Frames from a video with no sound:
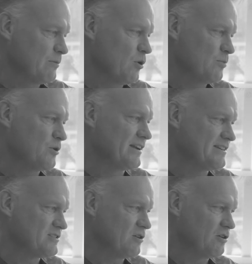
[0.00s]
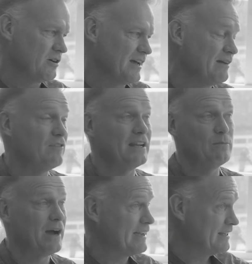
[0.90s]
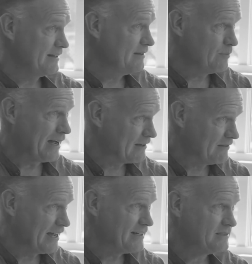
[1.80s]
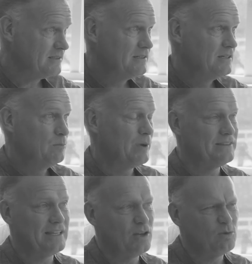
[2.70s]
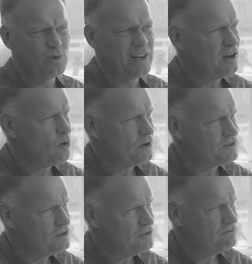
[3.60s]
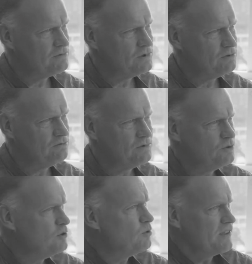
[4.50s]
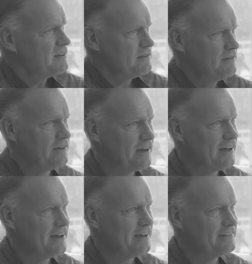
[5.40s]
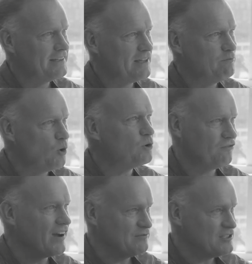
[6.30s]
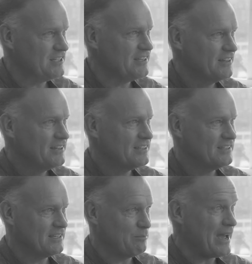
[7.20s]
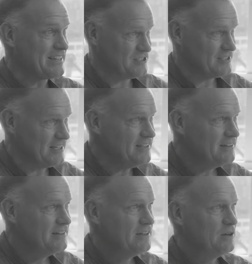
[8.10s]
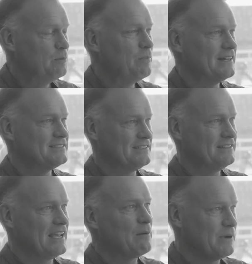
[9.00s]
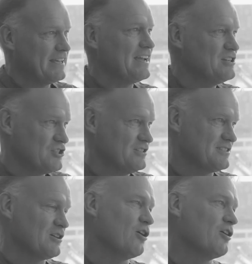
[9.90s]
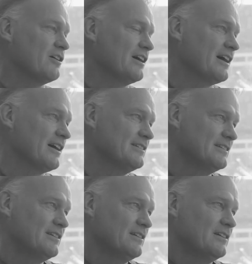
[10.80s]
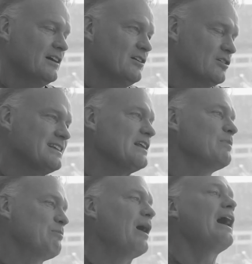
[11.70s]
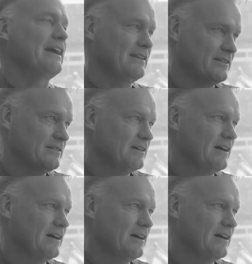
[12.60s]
operators are heavily buying that, but they don't really know what to do with it. They bought 5G capacity, but the applications are a little bit behind.